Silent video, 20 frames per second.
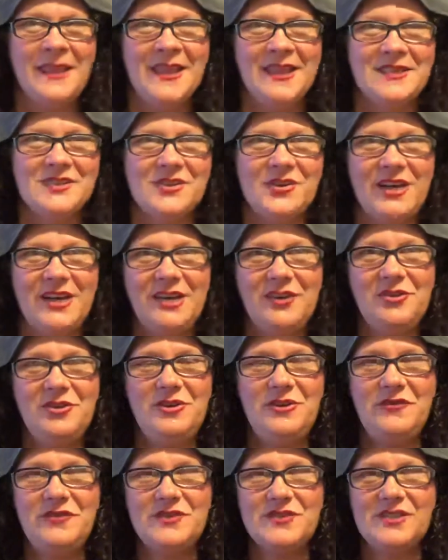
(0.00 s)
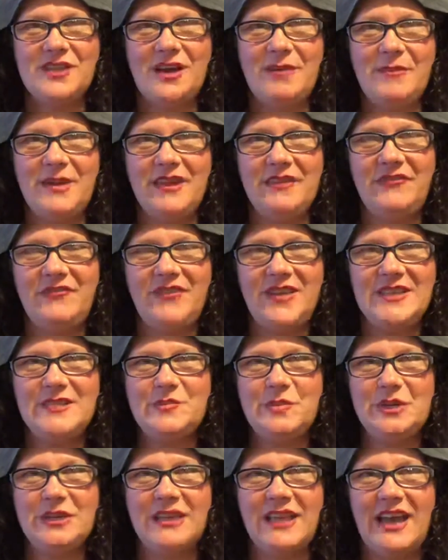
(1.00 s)
So I don't know if you saw my
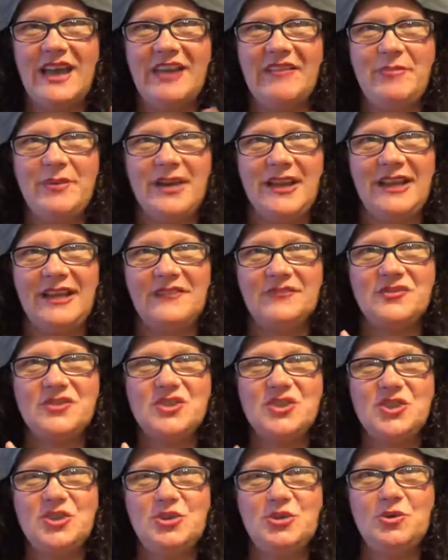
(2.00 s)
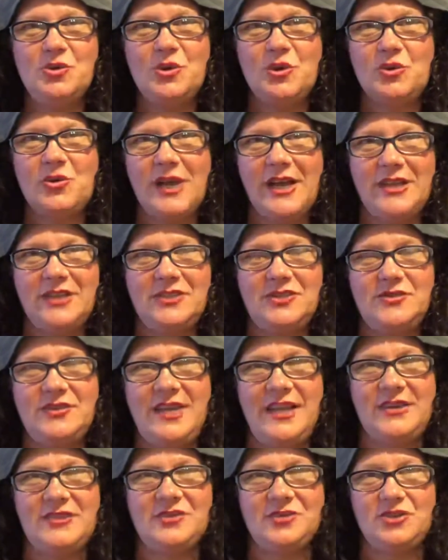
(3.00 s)
Facebook Live, but I have 2 Gratitude
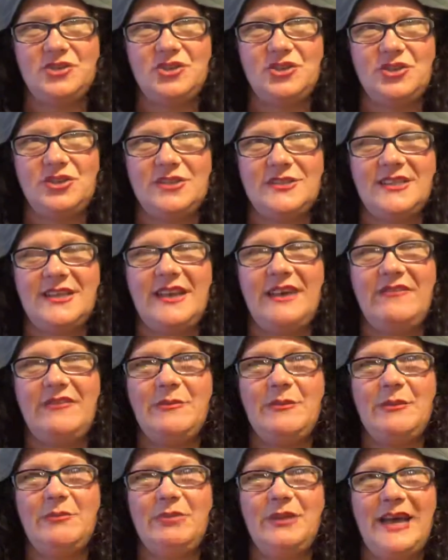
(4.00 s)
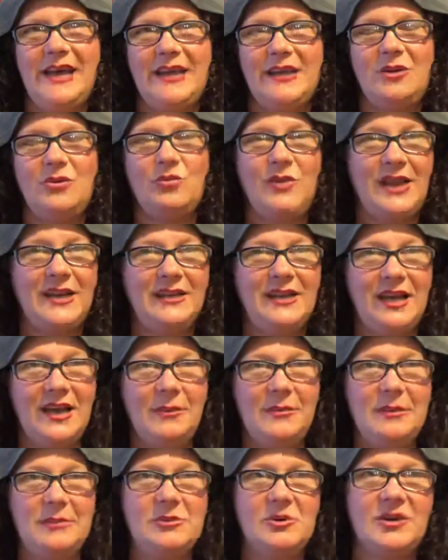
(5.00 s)
Gangster shirts. I have them in black and red now.
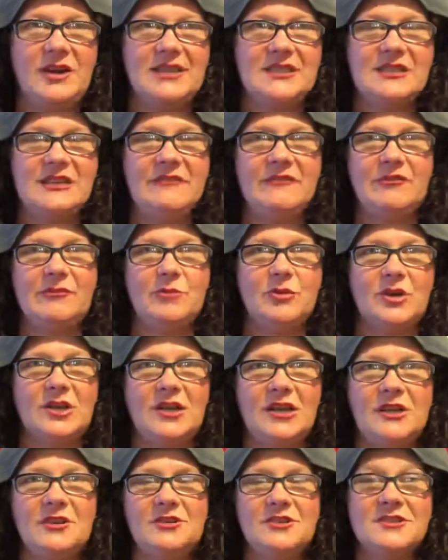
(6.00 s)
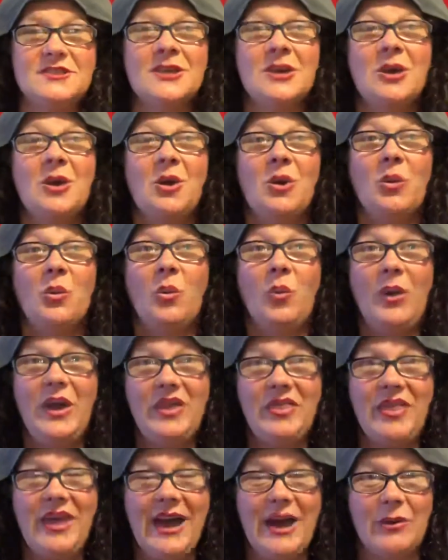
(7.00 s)
People are asking for more colors
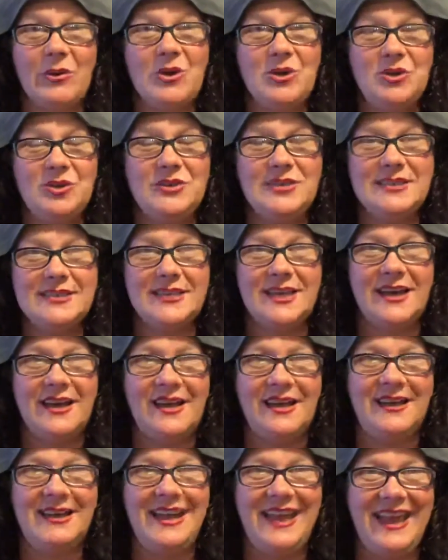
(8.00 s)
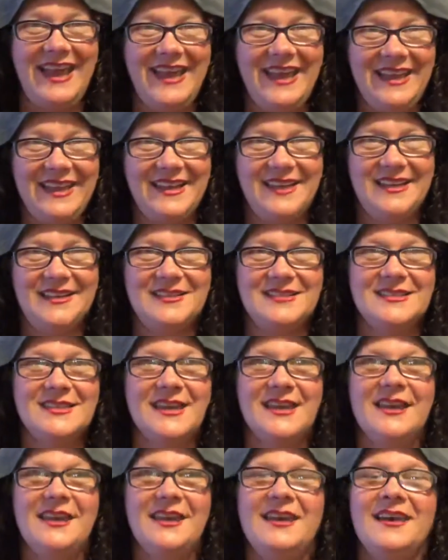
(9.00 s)
with our new design, and
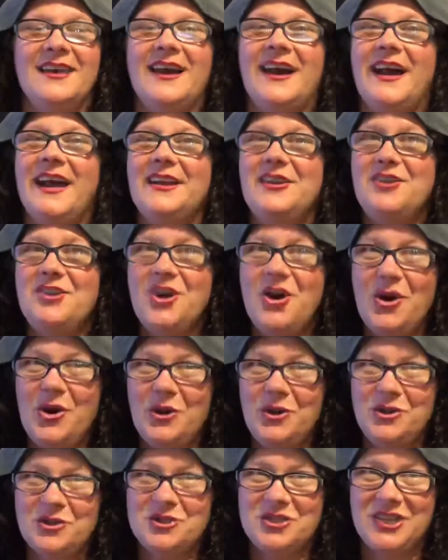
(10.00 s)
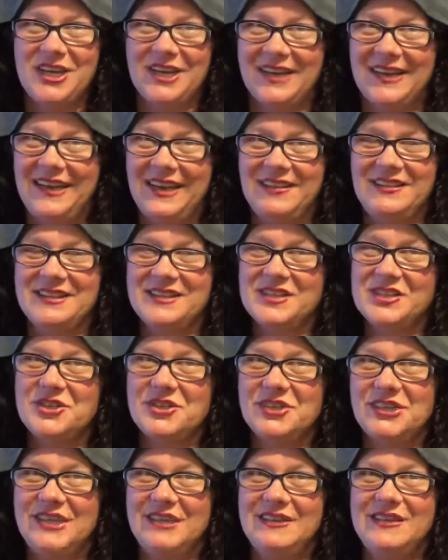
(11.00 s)
I know you're checking out this
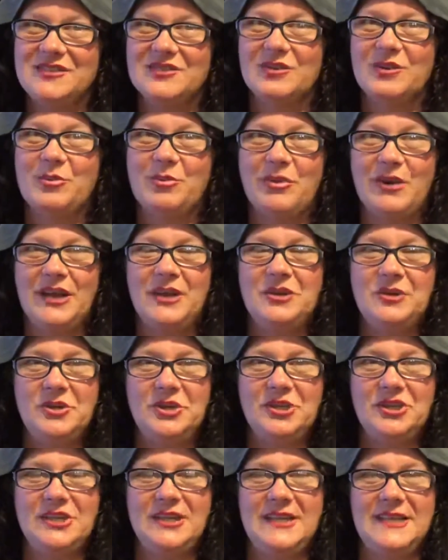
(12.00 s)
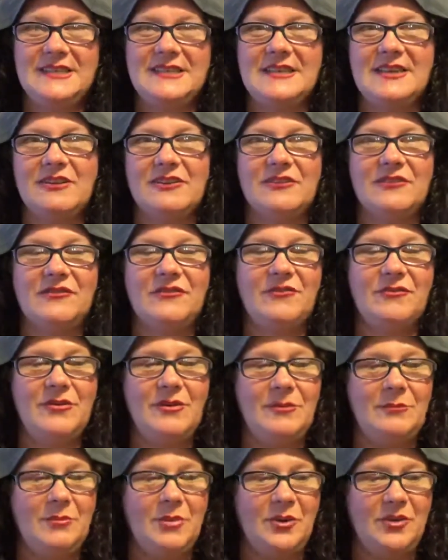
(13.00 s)
hoodie. These are our brand new hoodies. They are
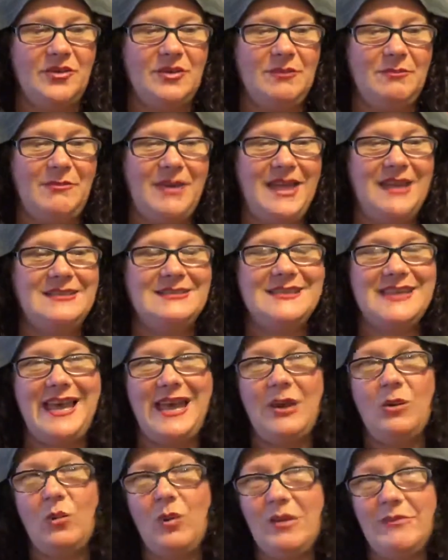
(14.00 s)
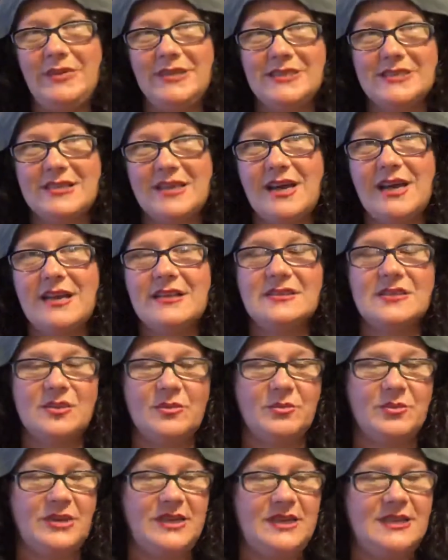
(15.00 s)
both in men's and women's cut, so
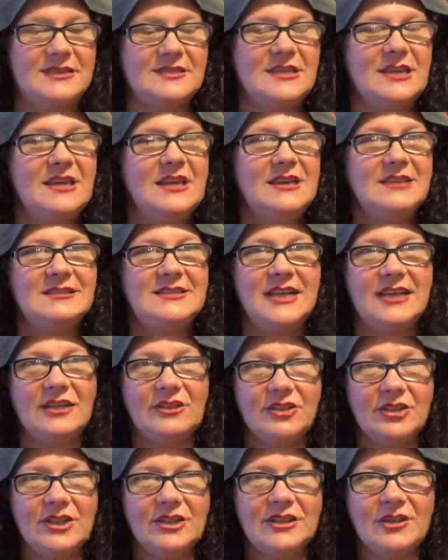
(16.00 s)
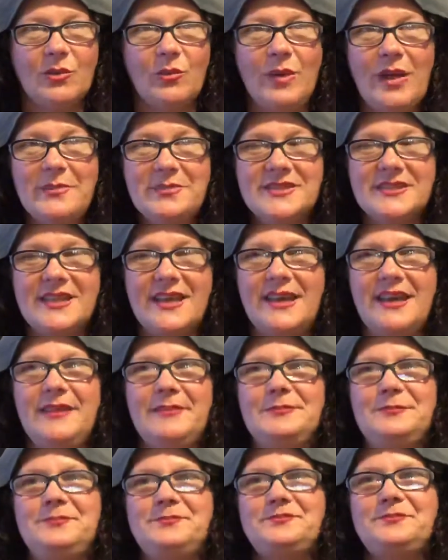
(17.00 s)
please take a look at the website.
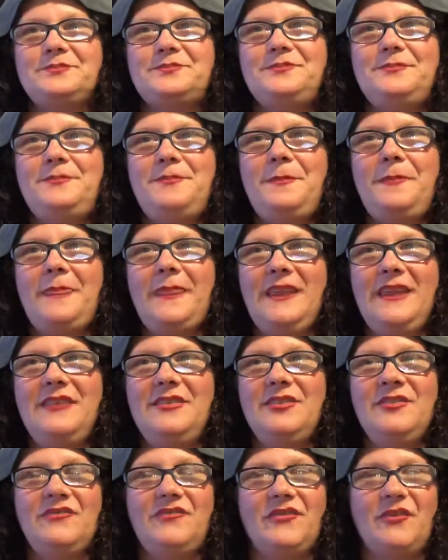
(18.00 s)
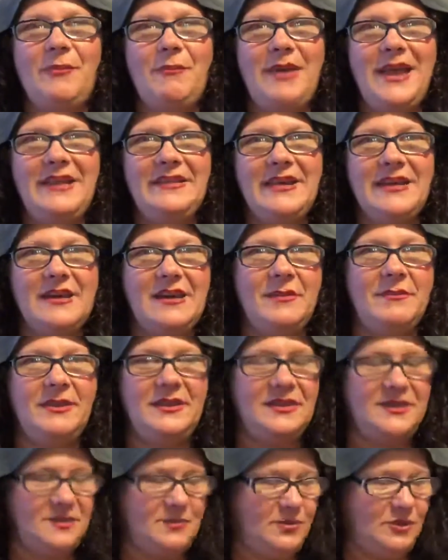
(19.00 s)
For men, they come in
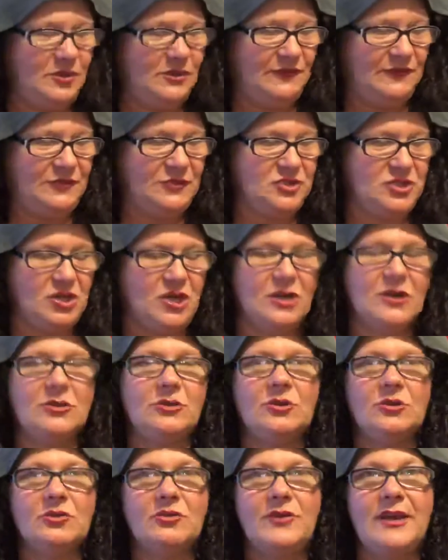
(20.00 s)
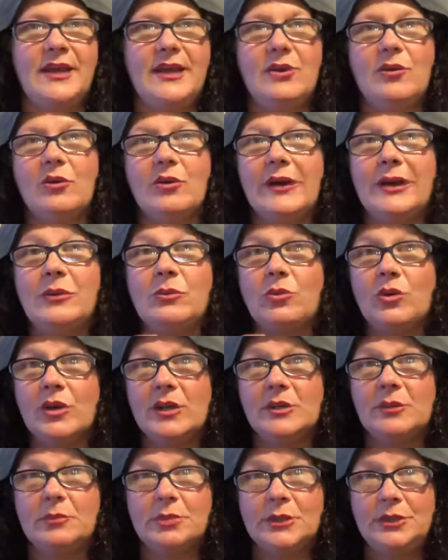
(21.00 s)
this beautiful charcoal gray or a
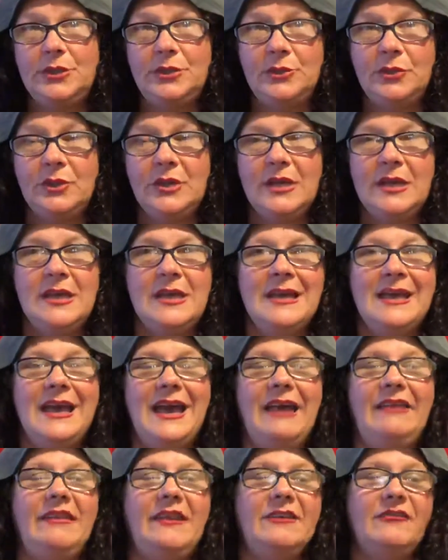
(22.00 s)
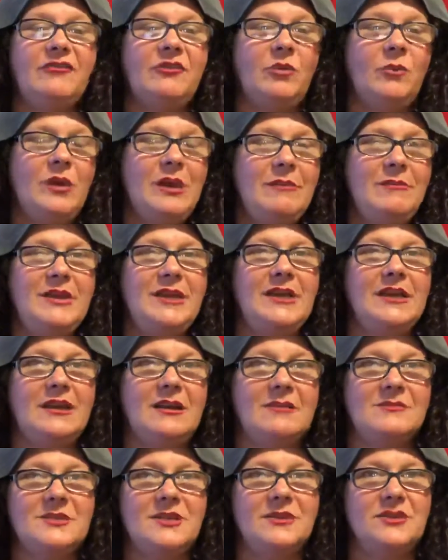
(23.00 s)
royal blue. And then for women, it
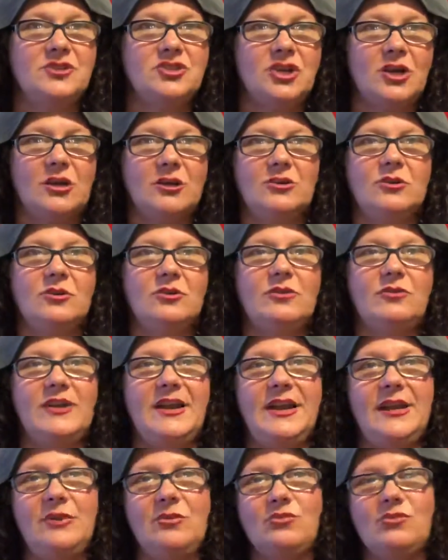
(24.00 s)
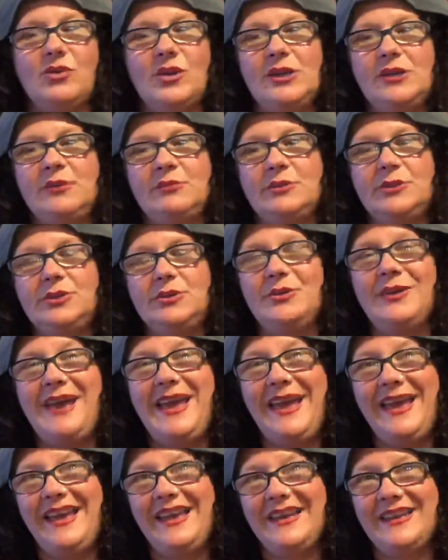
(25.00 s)
comes in the charcoal gray, royal blue,
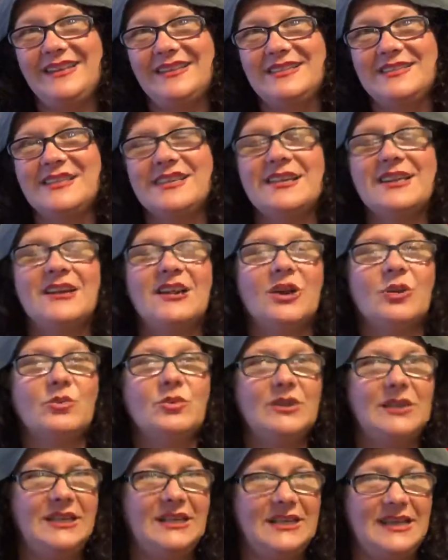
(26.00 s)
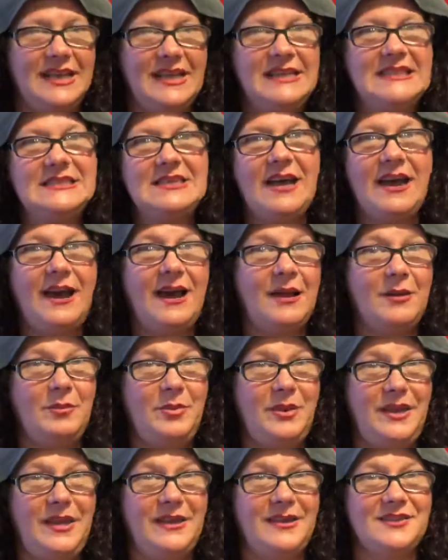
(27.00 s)
and a really nice hot
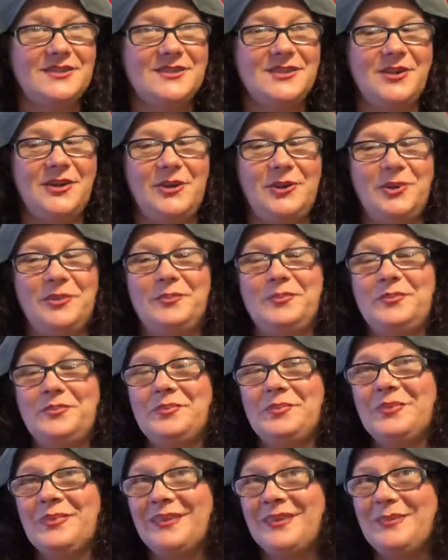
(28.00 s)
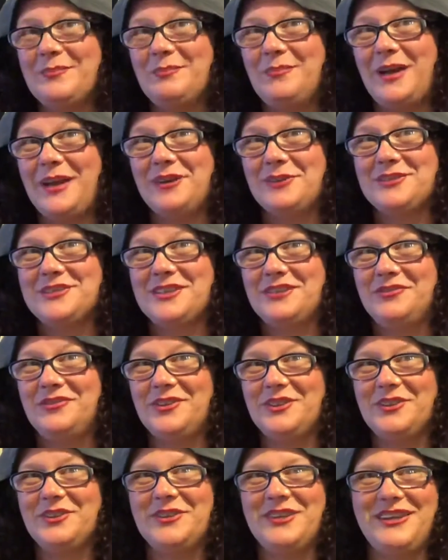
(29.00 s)
pink. So buy yourself a
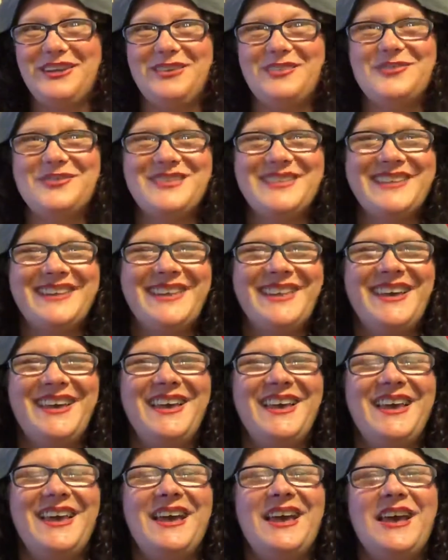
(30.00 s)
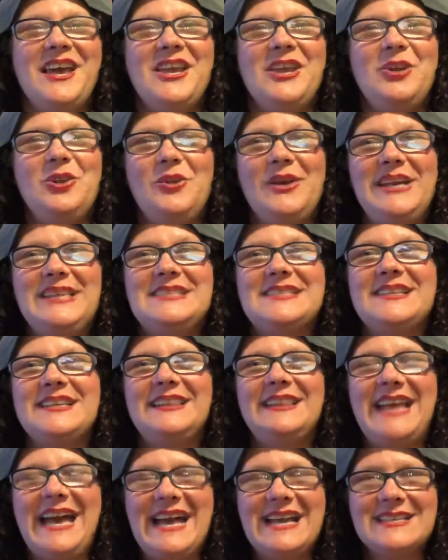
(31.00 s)
little gift. You know, it's the
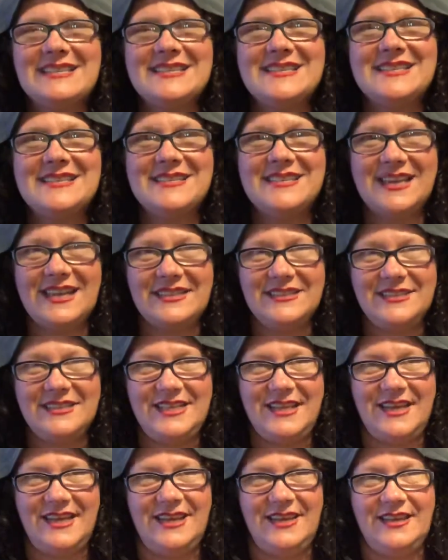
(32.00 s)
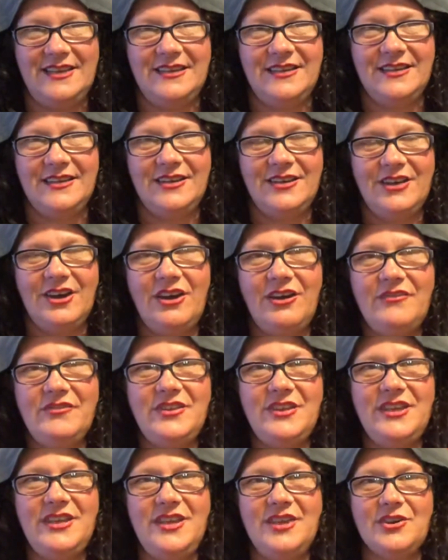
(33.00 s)
last Sunday of the
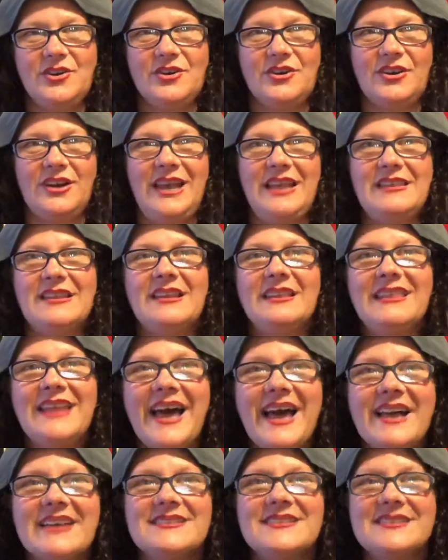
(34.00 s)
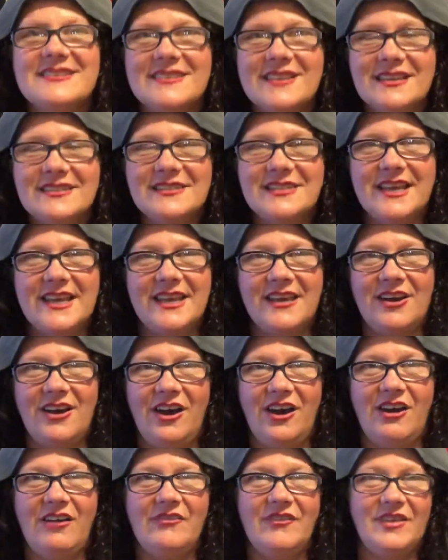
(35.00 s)
year and the last Sunday
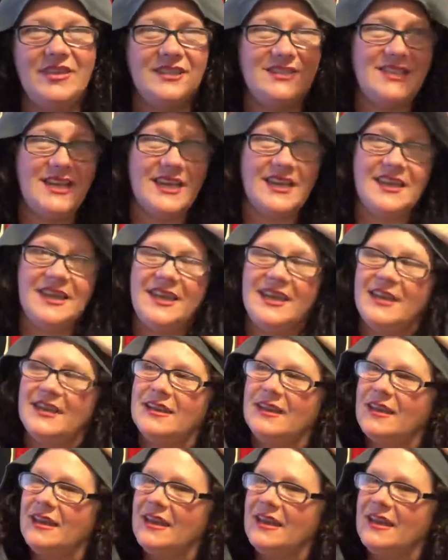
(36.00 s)
of the decade.